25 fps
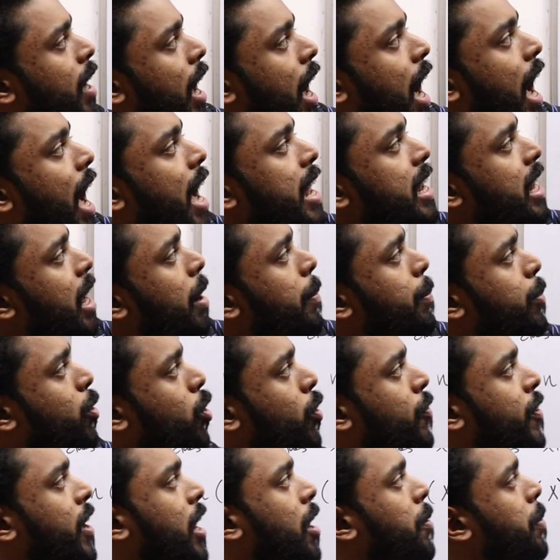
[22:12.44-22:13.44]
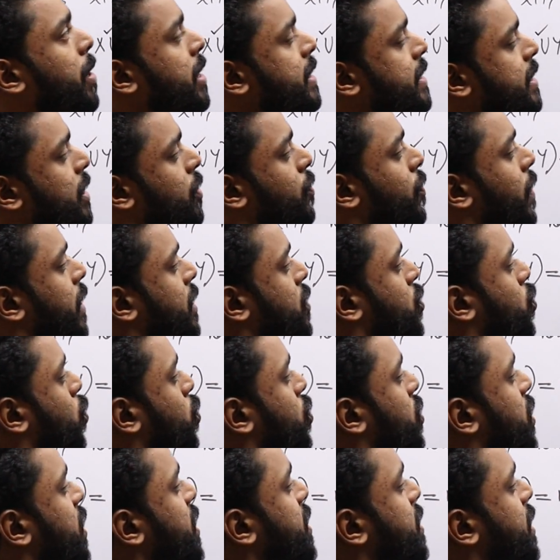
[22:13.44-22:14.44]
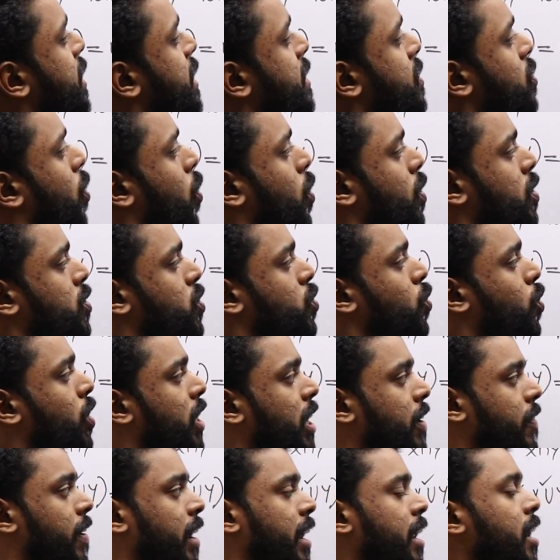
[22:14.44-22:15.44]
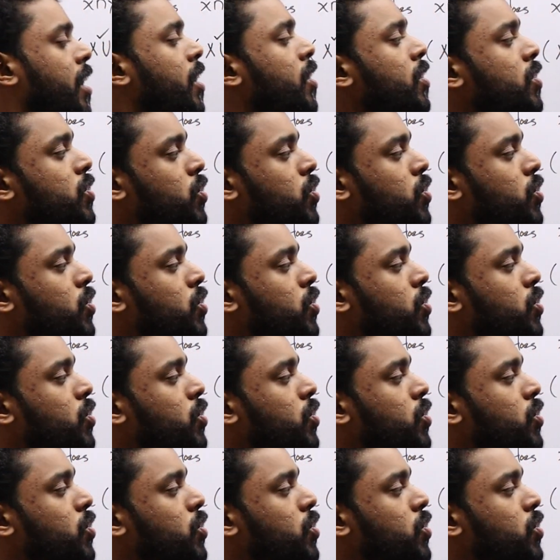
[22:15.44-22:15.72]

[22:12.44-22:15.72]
and number of elements in y, so this is also given.